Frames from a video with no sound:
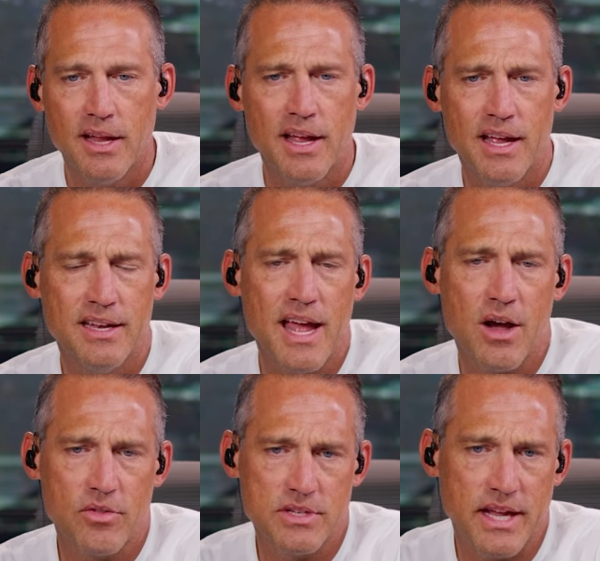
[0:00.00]
And
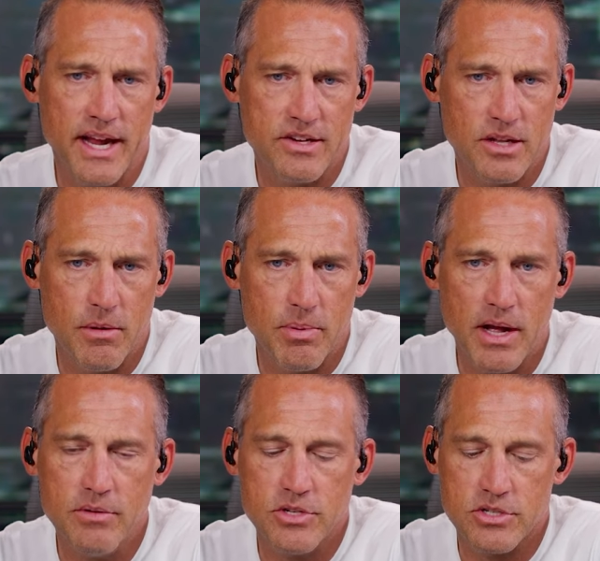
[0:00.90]
now this age limit. But
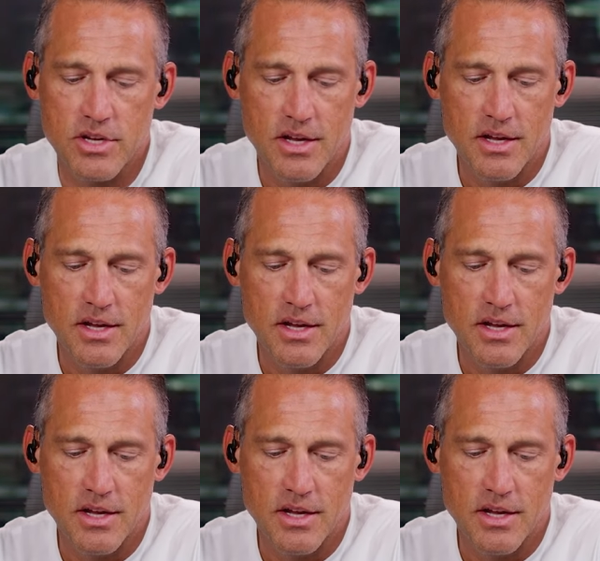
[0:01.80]
I would just,